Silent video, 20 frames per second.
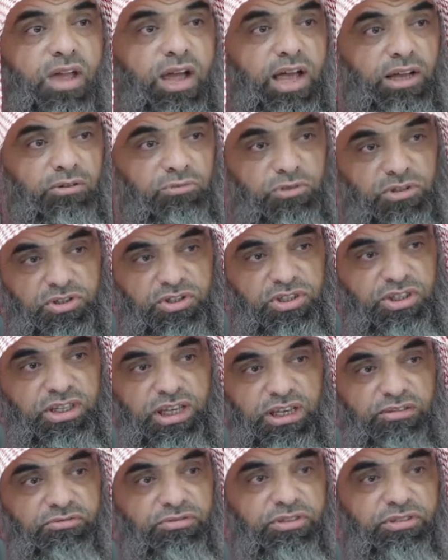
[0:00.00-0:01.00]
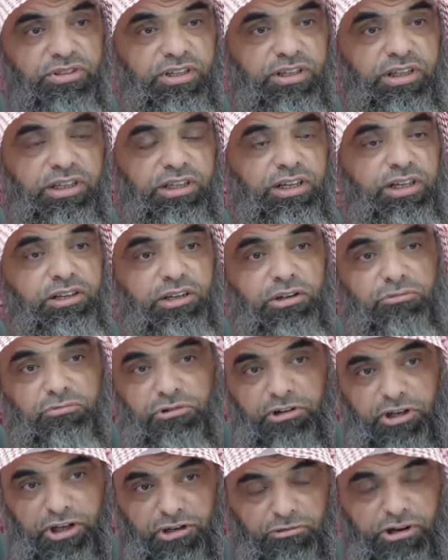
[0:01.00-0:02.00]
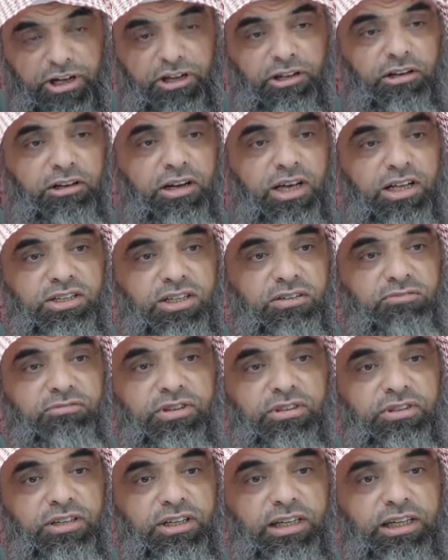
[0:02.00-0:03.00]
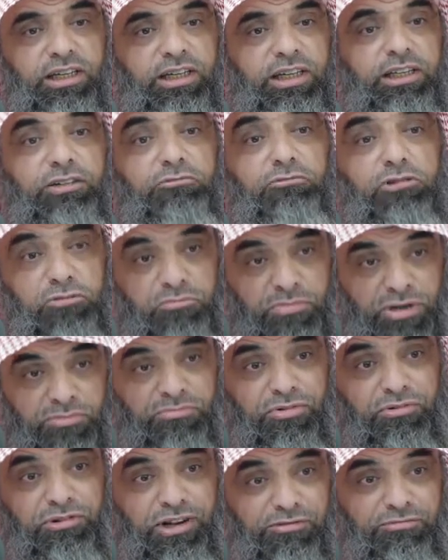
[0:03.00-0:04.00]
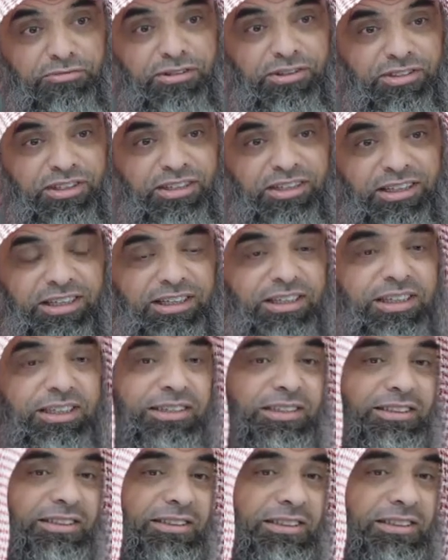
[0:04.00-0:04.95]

and will see everything in it and will recognize everything in it, will remember everything in it.